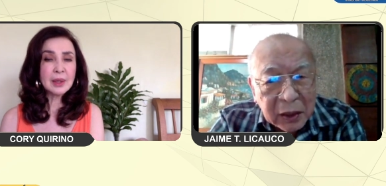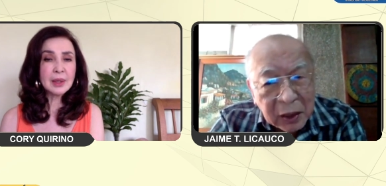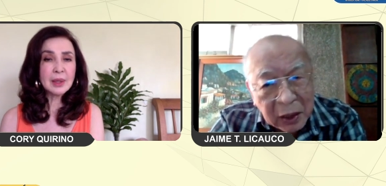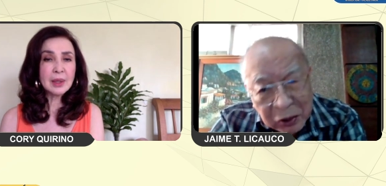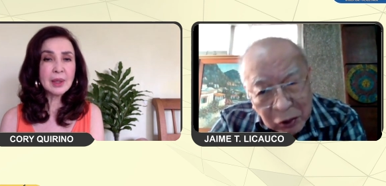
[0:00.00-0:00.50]

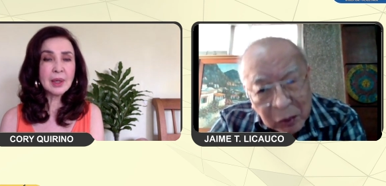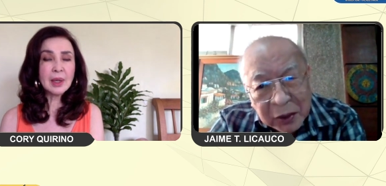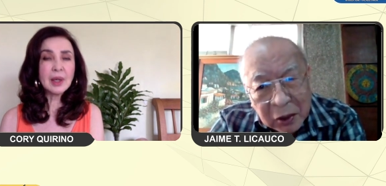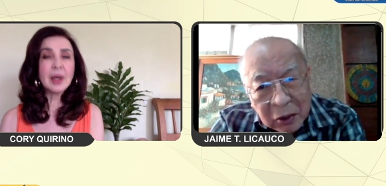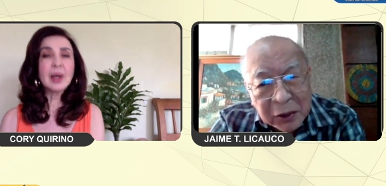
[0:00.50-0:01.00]
Speaker 1: There is
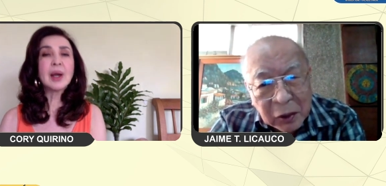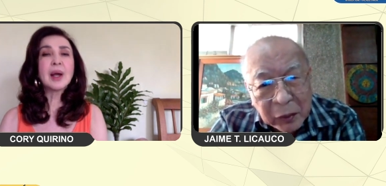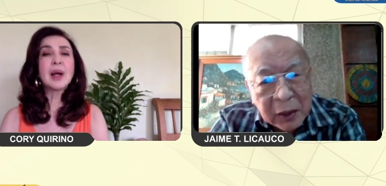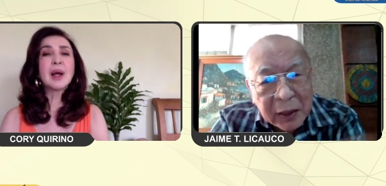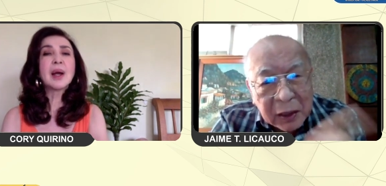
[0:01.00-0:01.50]
always a
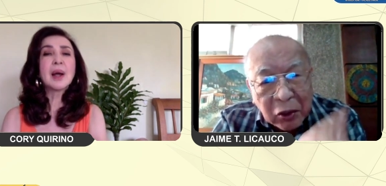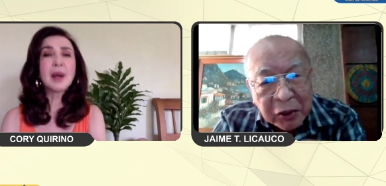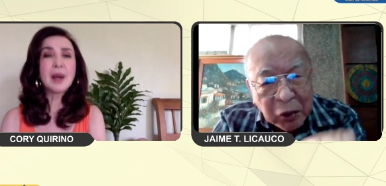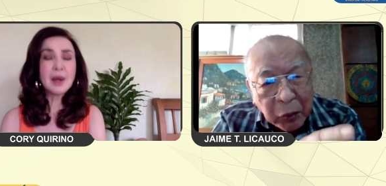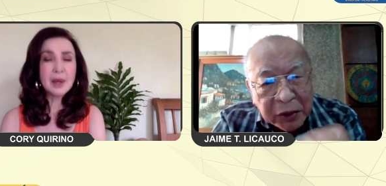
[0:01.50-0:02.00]
consequence, and that
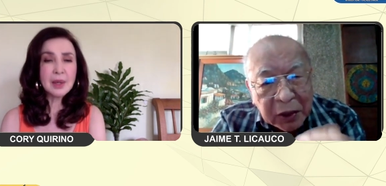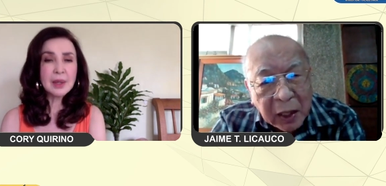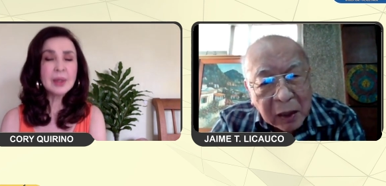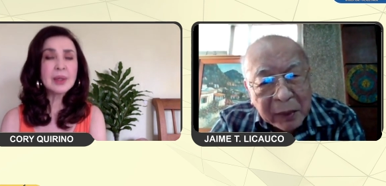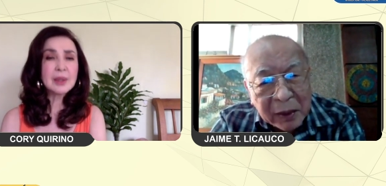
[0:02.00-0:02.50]
consequence is
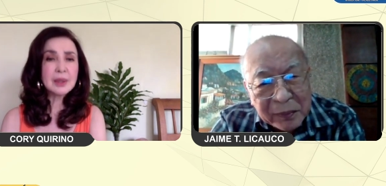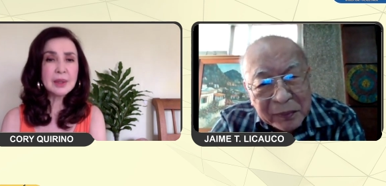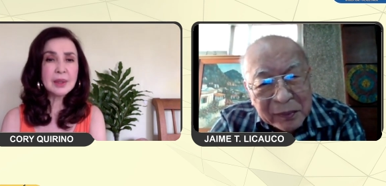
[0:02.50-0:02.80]
karma.